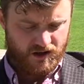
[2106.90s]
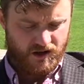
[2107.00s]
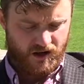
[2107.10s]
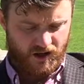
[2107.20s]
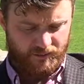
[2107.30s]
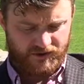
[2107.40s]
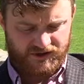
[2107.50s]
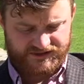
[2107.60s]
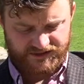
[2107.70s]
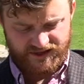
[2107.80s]

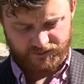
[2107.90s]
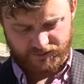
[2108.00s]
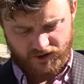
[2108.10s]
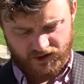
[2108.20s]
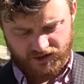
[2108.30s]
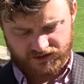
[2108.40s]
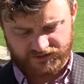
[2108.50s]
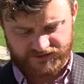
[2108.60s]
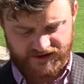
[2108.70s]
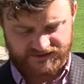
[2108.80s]
So the MMR
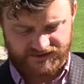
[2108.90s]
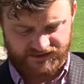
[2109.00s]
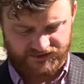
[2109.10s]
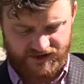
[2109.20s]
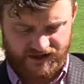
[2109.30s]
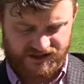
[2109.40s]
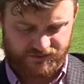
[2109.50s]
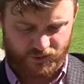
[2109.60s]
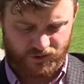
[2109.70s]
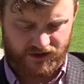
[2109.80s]
vaccines are actually
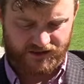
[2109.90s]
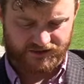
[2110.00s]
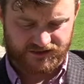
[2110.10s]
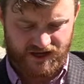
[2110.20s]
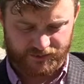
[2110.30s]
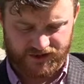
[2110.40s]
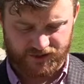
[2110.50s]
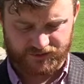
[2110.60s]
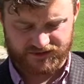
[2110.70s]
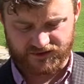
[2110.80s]
more ethically
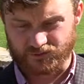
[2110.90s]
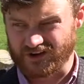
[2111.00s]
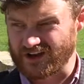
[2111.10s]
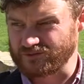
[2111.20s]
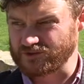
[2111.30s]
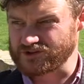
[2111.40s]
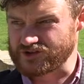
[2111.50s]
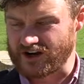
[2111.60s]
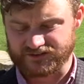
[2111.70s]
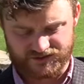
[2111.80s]
complicated because, again, we're
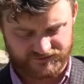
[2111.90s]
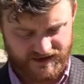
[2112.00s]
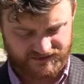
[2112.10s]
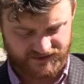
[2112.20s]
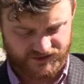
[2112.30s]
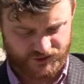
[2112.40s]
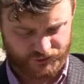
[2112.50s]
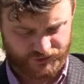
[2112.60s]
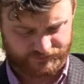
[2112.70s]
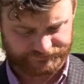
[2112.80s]
trying to vaccinate
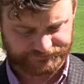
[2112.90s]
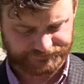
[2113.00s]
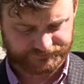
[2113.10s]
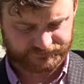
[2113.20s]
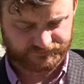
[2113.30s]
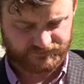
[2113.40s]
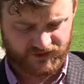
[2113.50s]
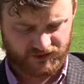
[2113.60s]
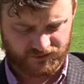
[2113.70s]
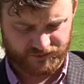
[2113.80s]
children.
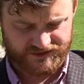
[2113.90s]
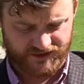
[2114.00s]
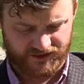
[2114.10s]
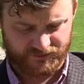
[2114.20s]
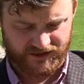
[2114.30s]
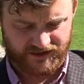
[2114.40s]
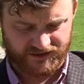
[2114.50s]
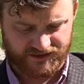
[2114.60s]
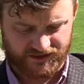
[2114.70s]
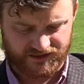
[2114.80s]
Libertarians might
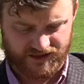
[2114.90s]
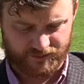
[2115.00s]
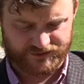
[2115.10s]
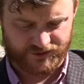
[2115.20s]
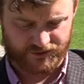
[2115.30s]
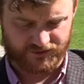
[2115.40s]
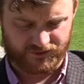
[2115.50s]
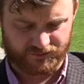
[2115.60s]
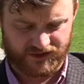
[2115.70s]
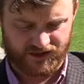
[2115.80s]
not think that
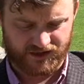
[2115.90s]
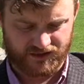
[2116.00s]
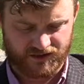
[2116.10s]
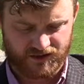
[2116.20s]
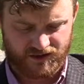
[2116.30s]
paternalism can